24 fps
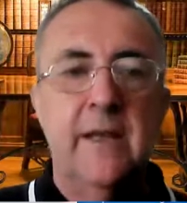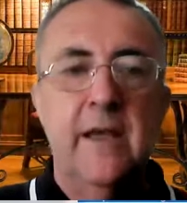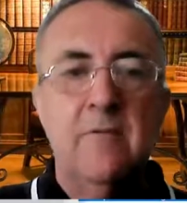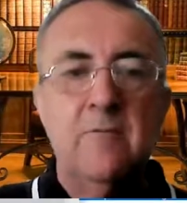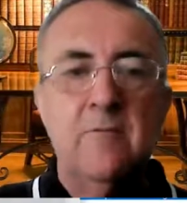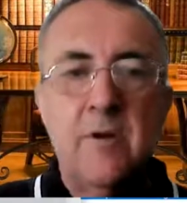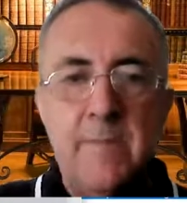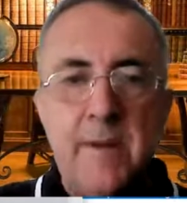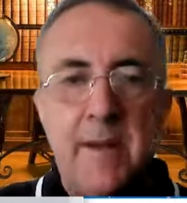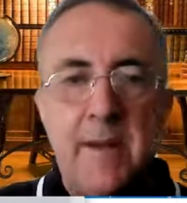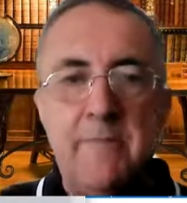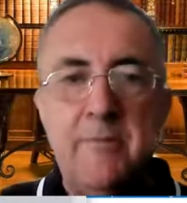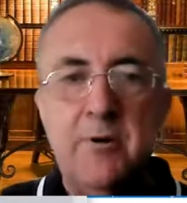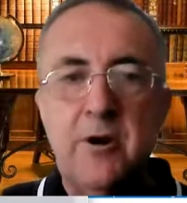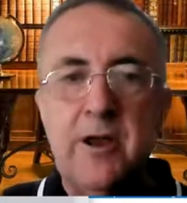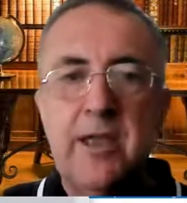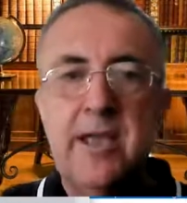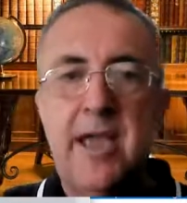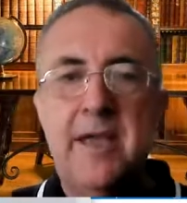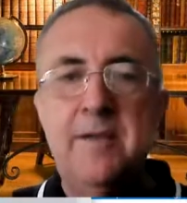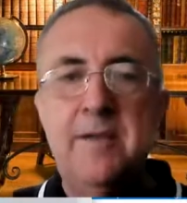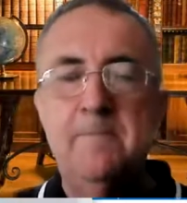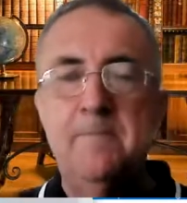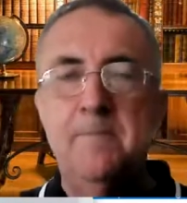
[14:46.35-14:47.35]
Remember
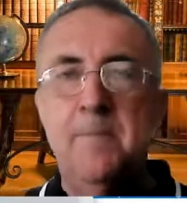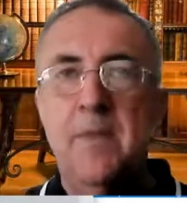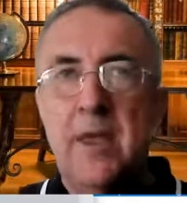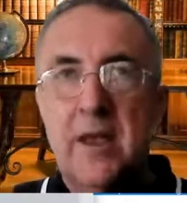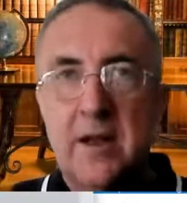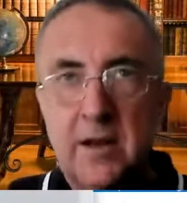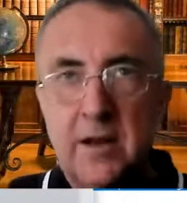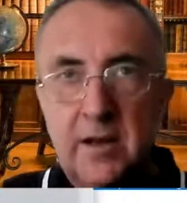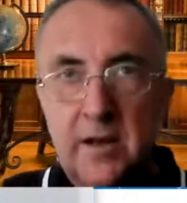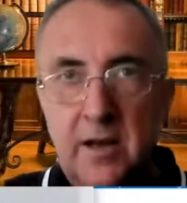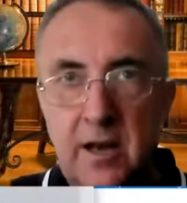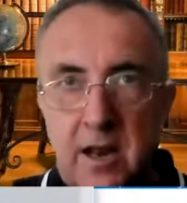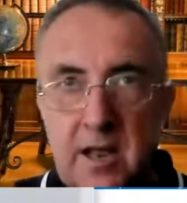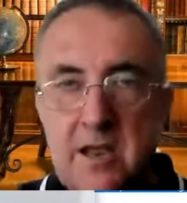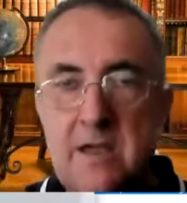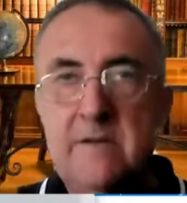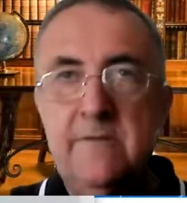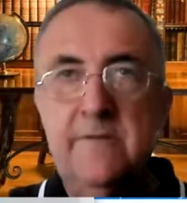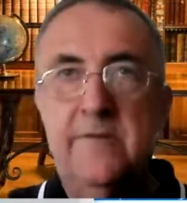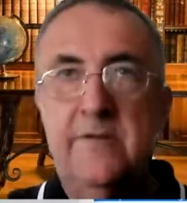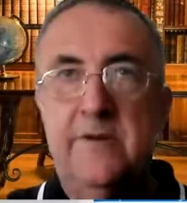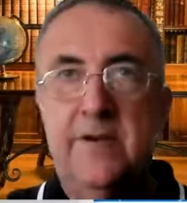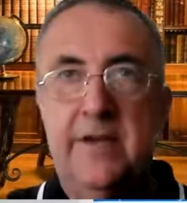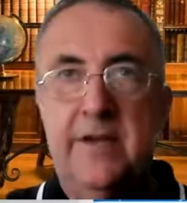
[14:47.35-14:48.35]
again,
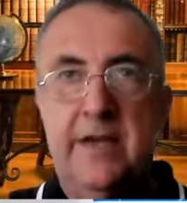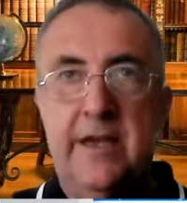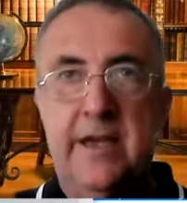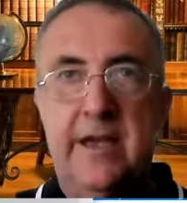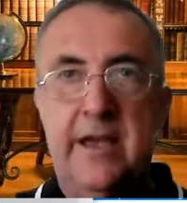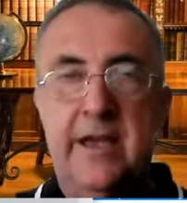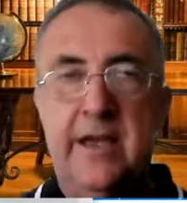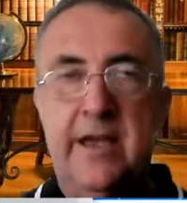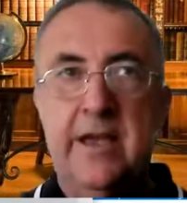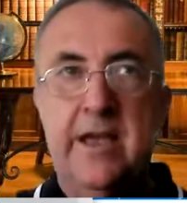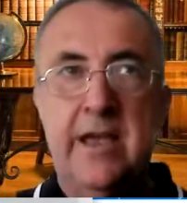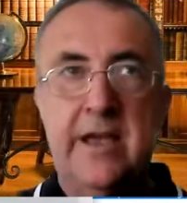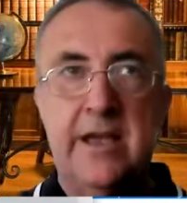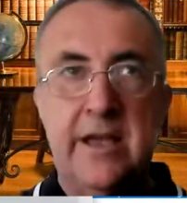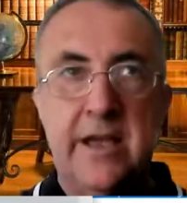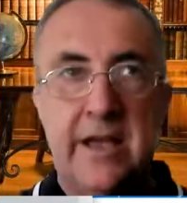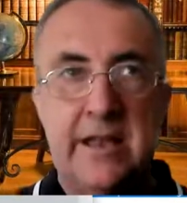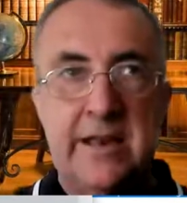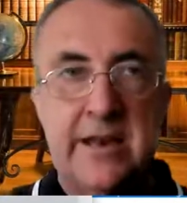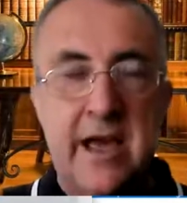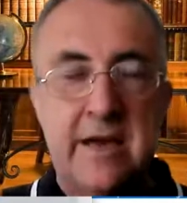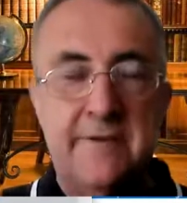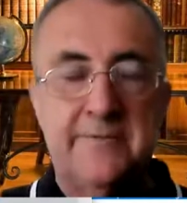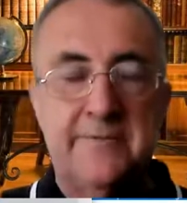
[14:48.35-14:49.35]
leave
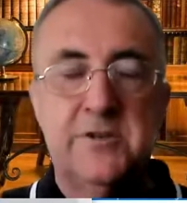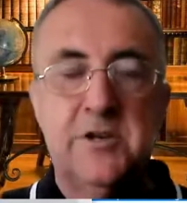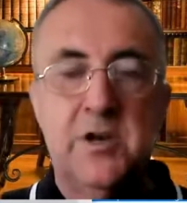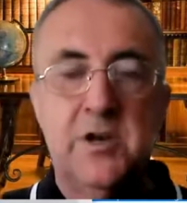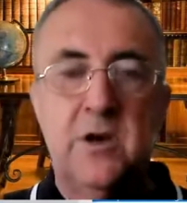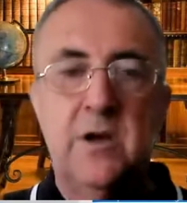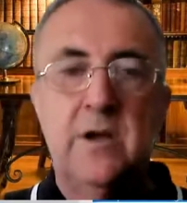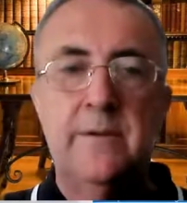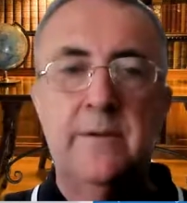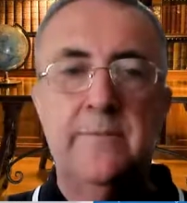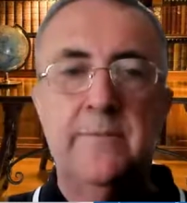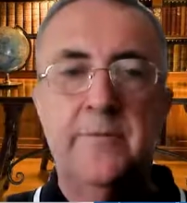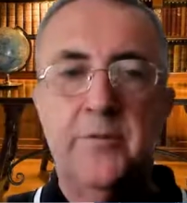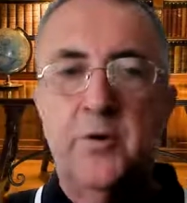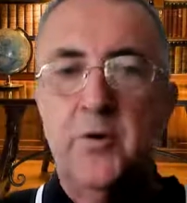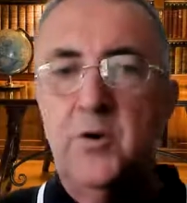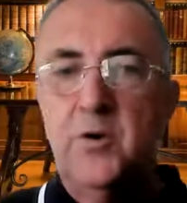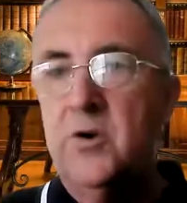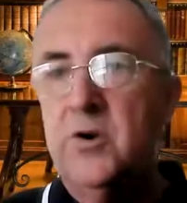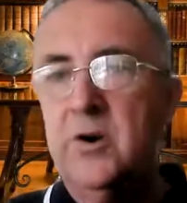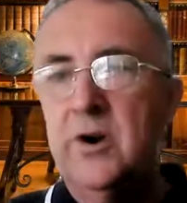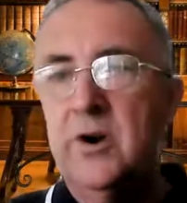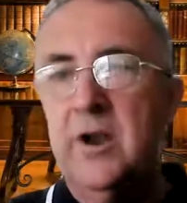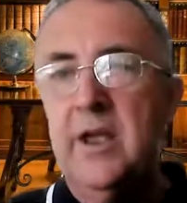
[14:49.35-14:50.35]
enough time
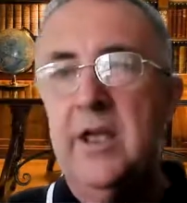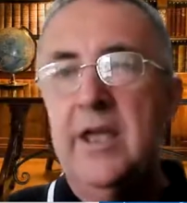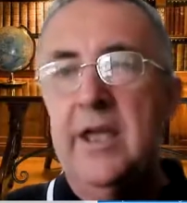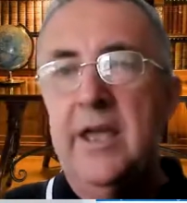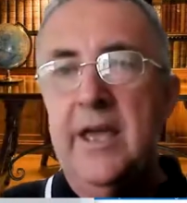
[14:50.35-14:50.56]
for